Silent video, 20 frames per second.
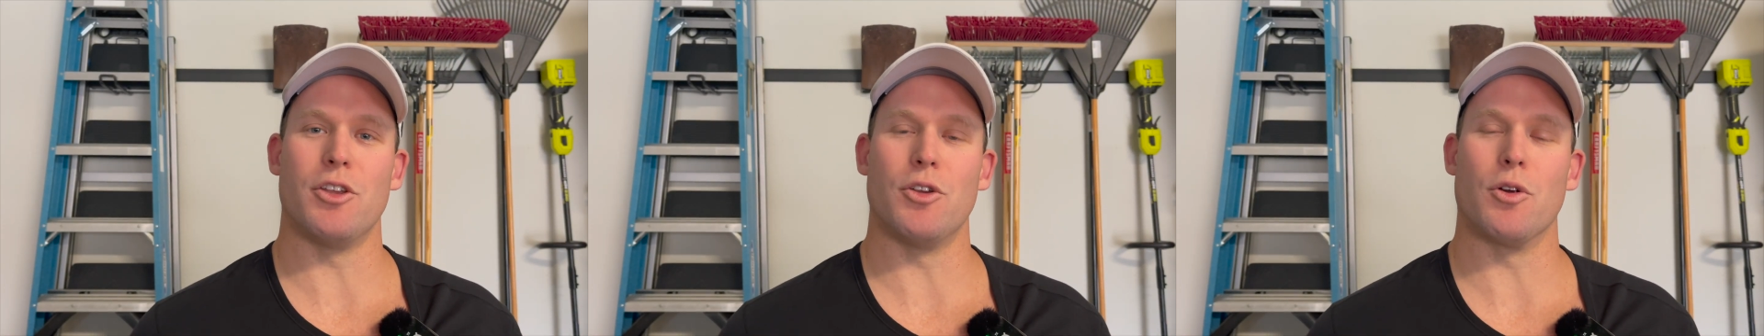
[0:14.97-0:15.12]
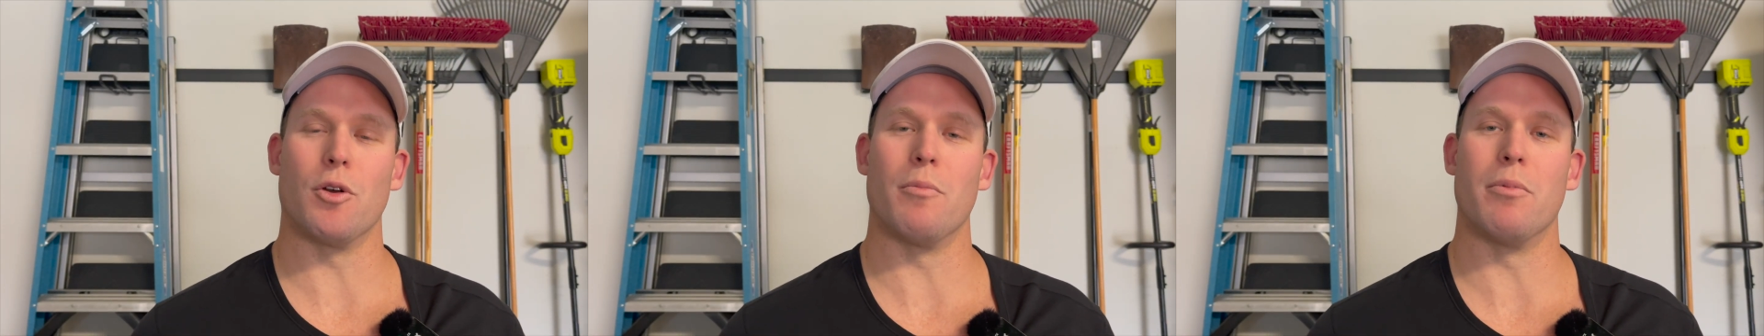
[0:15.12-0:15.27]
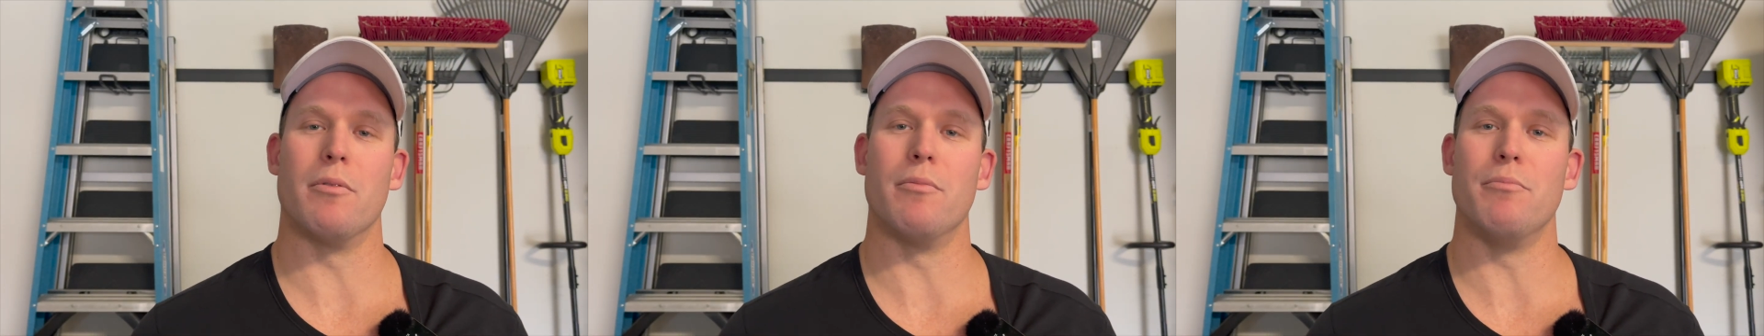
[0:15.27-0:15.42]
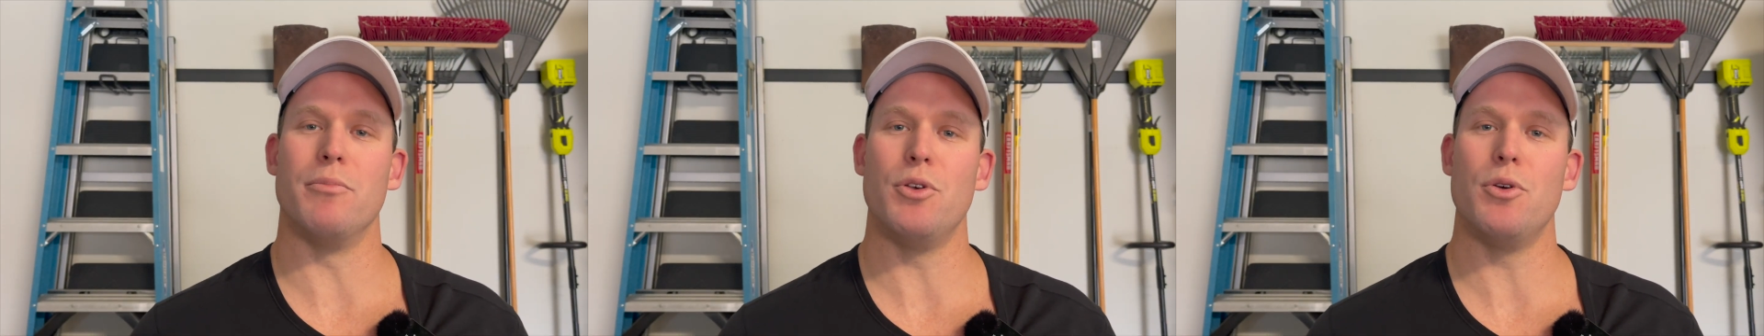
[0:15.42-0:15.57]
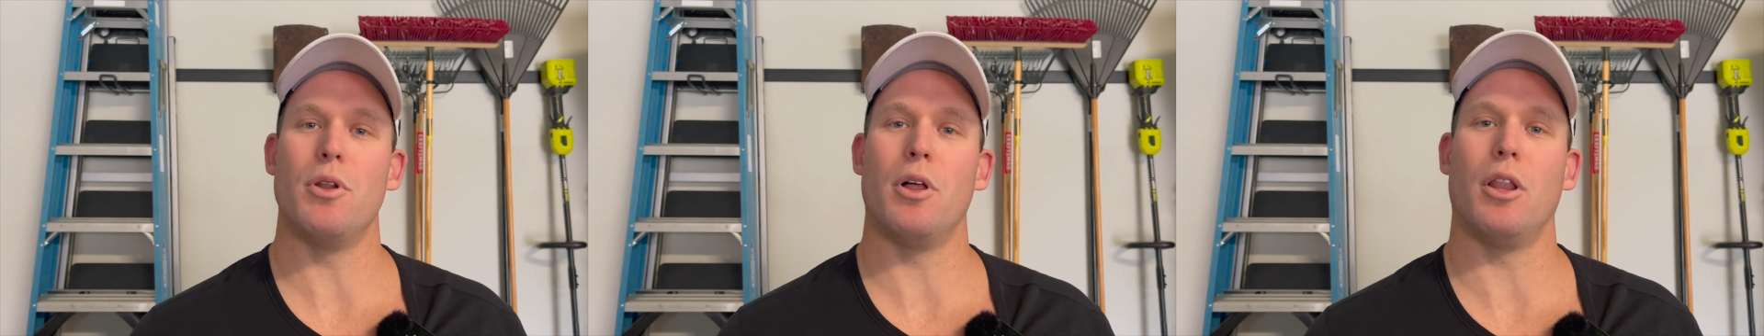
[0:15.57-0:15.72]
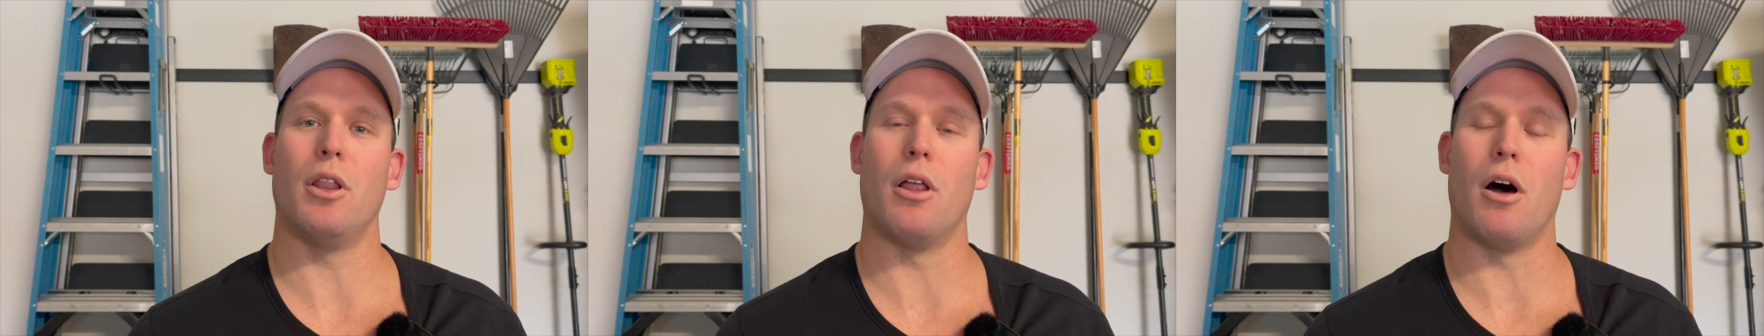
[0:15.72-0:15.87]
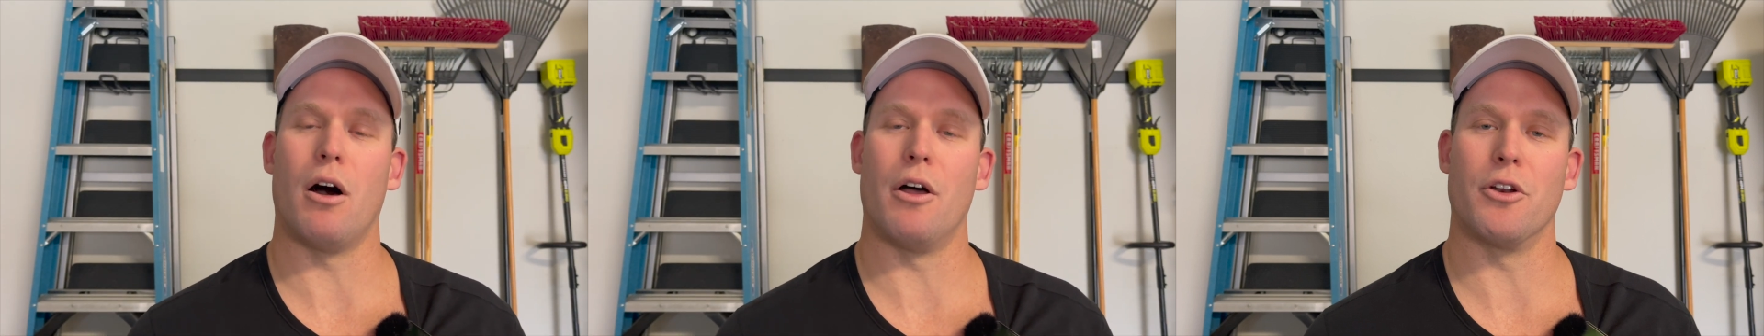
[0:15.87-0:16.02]
your Bermuda
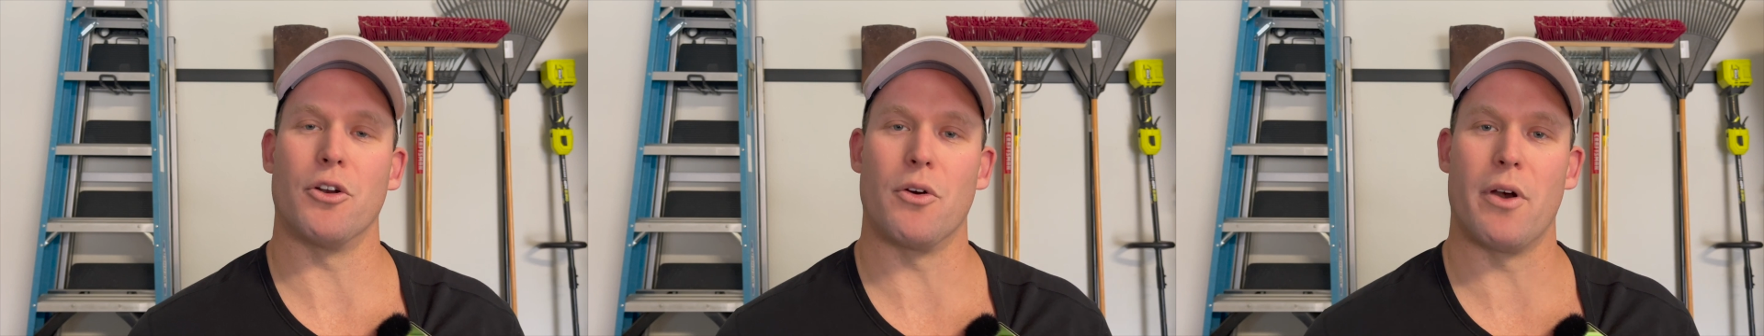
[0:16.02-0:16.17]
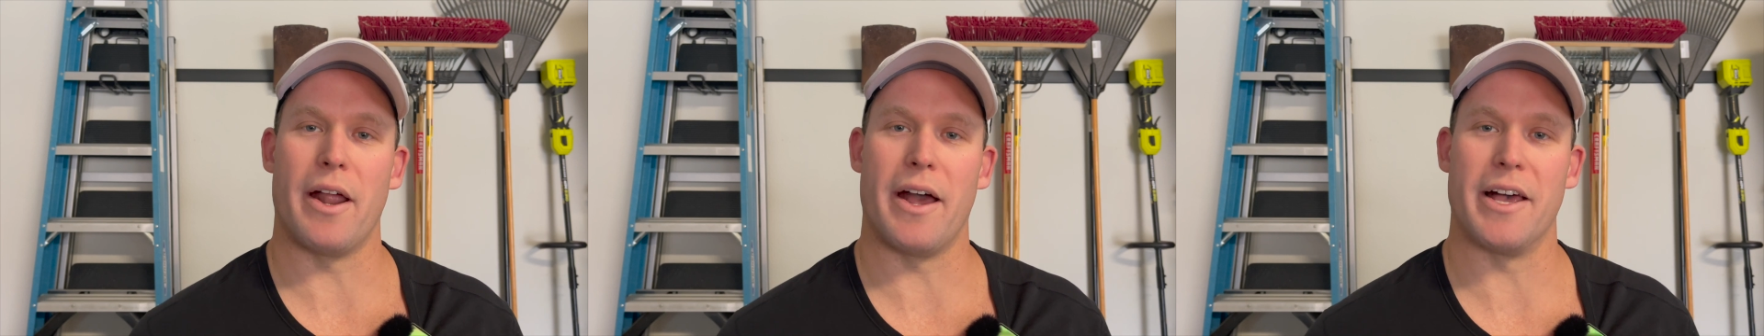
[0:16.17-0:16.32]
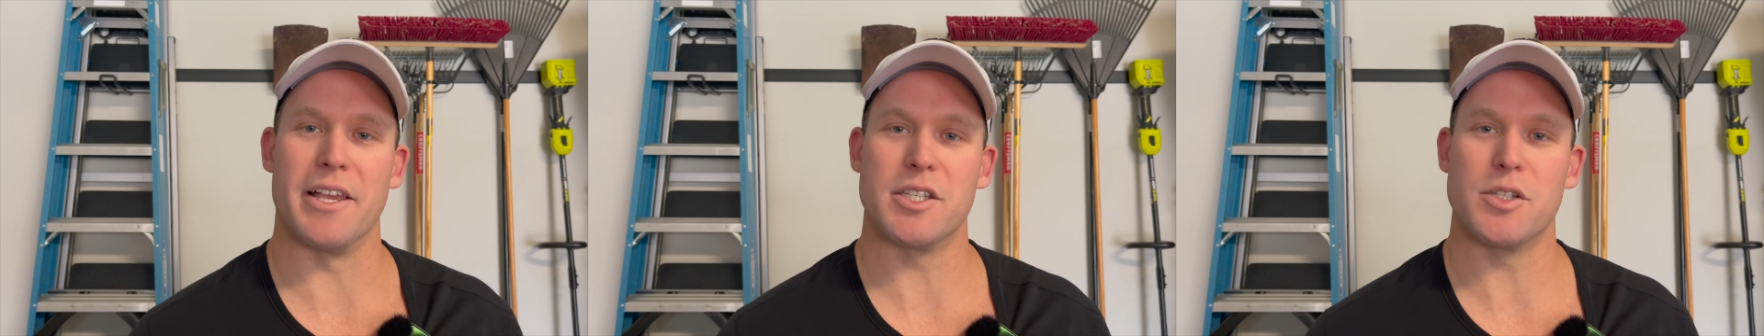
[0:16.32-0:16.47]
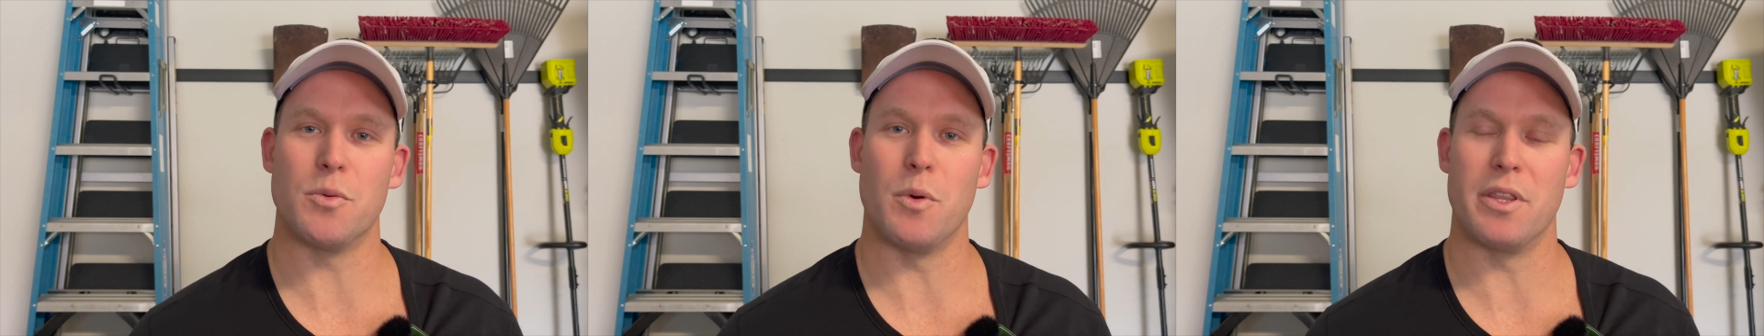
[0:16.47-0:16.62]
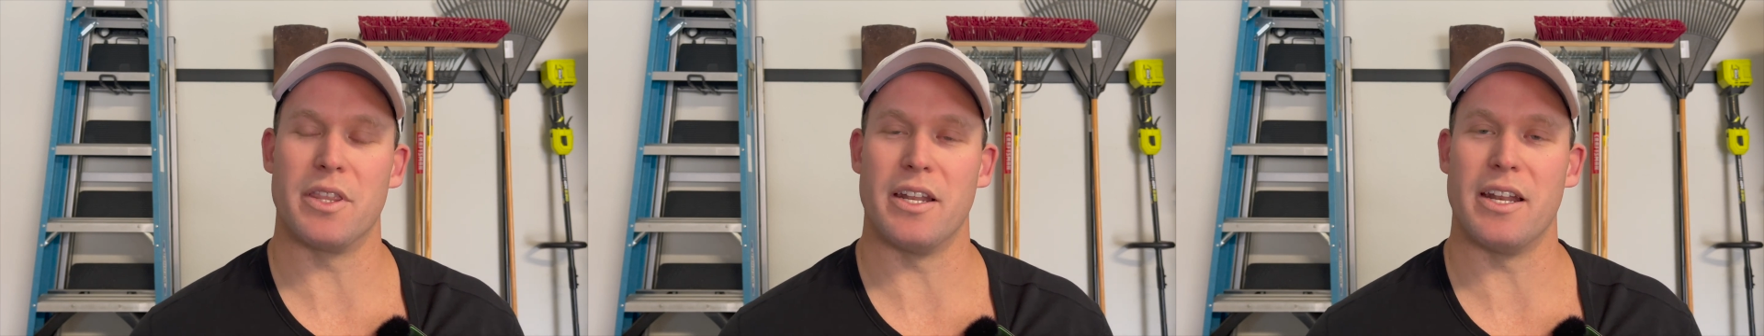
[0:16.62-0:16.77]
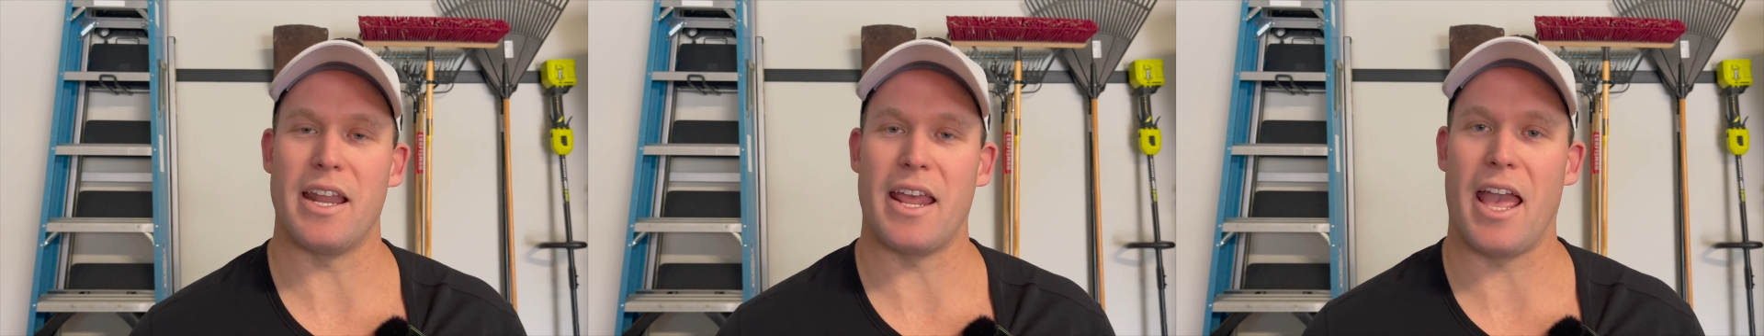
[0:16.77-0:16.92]
lawn grass with an